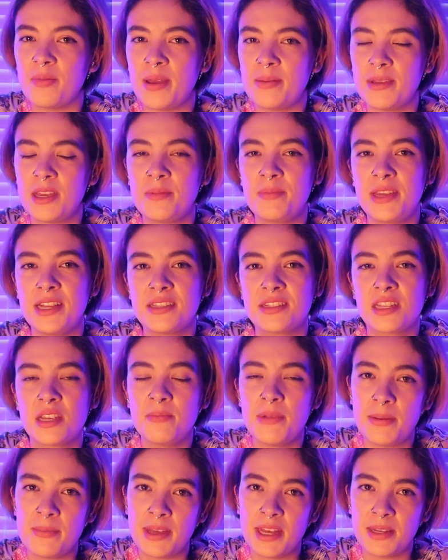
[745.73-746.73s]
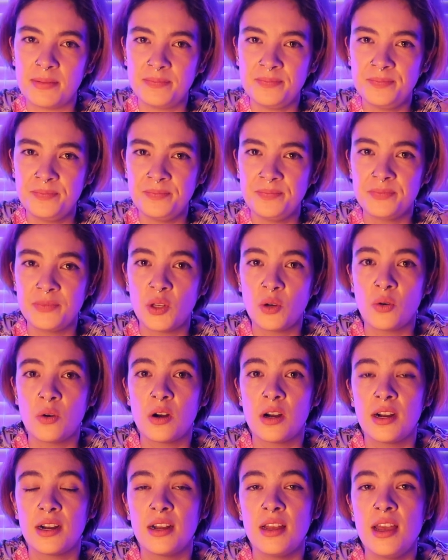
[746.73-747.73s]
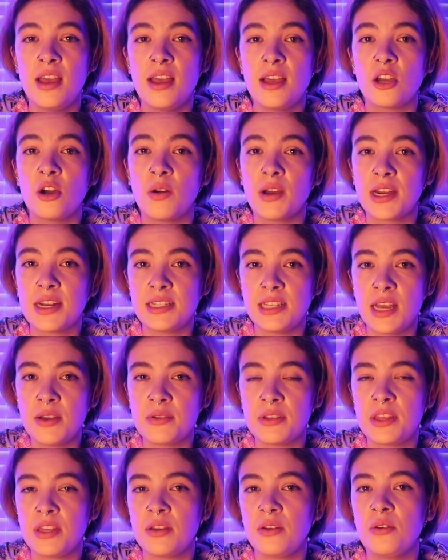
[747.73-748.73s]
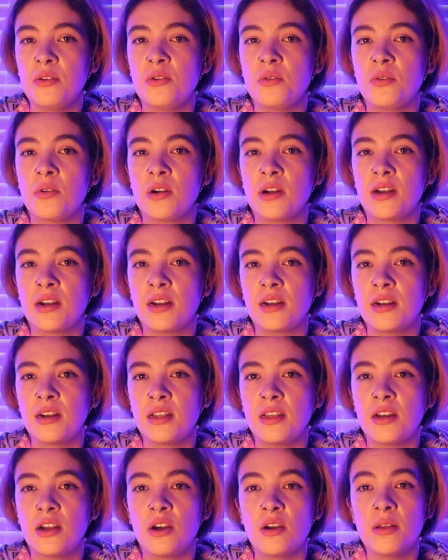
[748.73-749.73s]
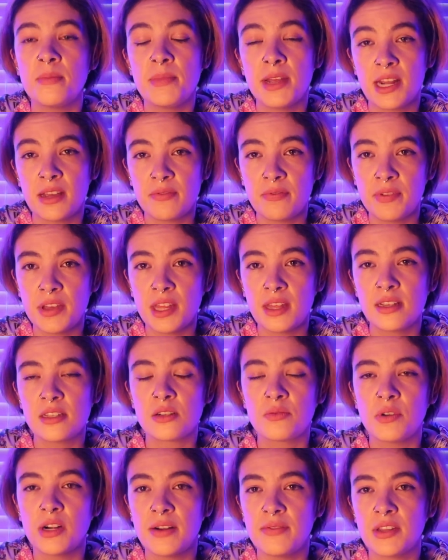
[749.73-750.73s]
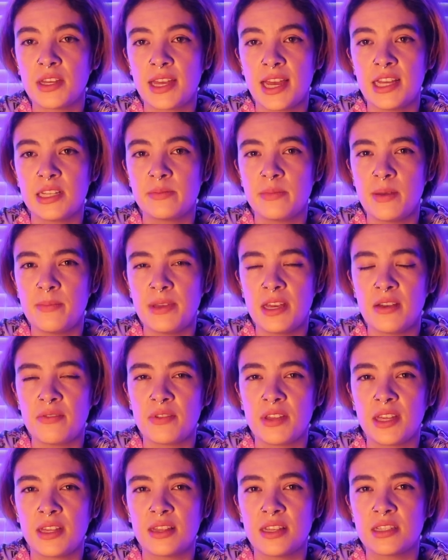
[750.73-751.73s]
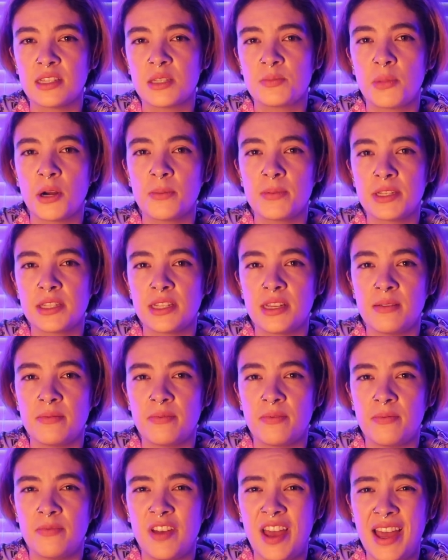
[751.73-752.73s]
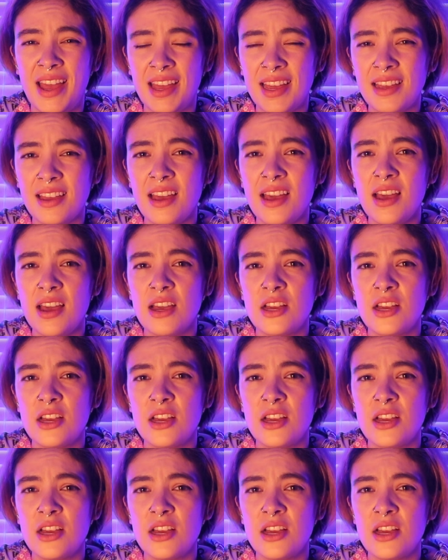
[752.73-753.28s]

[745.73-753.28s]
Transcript: Maybe it means commitment or going on a date with you, or, you know, admitting feelings, or whatever the case may be. I feel like this is purposely vague.